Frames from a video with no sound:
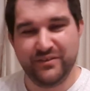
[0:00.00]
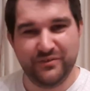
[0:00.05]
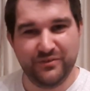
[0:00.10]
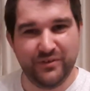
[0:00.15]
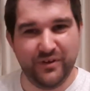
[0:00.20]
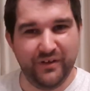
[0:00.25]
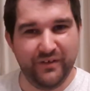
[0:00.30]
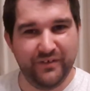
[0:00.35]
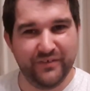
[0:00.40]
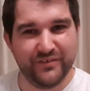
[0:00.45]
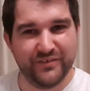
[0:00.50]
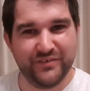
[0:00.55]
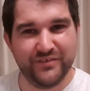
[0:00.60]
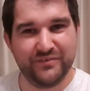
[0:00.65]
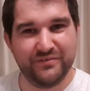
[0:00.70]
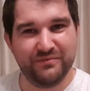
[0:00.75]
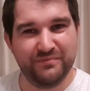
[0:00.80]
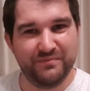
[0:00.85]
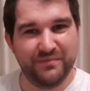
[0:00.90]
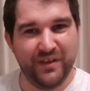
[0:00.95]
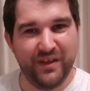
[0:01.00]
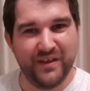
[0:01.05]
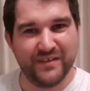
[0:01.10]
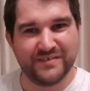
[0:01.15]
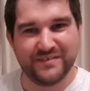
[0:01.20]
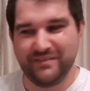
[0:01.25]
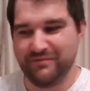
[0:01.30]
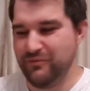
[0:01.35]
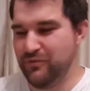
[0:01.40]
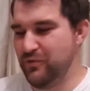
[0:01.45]
You know what,
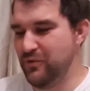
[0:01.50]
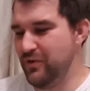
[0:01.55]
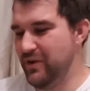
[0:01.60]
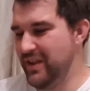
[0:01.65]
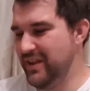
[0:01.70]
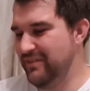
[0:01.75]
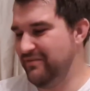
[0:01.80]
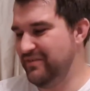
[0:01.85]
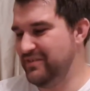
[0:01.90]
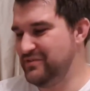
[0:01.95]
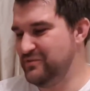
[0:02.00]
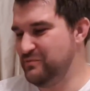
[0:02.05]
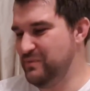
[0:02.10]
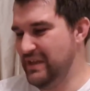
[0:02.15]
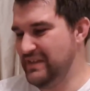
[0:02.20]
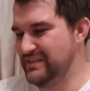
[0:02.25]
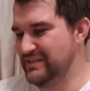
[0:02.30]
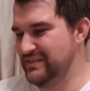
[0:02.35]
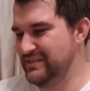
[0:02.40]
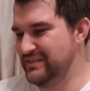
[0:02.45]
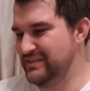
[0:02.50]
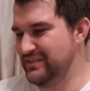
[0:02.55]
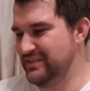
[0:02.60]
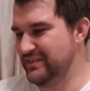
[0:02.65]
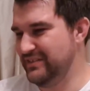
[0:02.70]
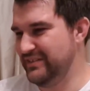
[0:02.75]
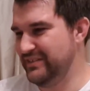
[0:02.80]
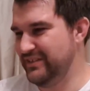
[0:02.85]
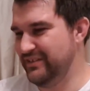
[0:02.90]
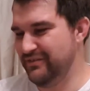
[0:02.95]
notice they've all got individual messages
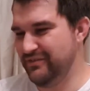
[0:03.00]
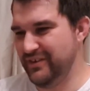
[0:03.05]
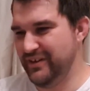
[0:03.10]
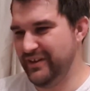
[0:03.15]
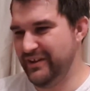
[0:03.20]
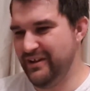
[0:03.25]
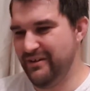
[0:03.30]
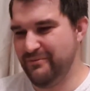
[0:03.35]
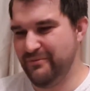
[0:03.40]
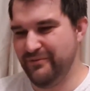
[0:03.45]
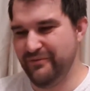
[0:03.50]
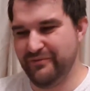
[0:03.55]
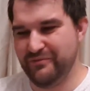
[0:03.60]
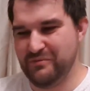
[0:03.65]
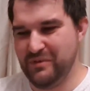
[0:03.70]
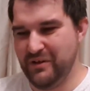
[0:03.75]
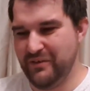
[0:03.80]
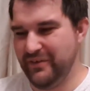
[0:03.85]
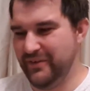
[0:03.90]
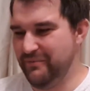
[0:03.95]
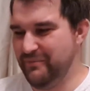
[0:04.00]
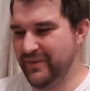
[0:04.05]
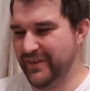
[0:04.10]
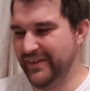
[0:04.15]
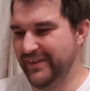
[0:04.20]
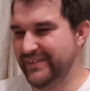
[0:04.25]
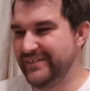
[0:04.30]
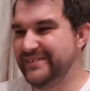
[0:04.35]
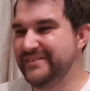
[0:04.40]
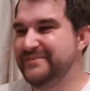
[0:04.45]
on. I'll read a couple of them out in a minute.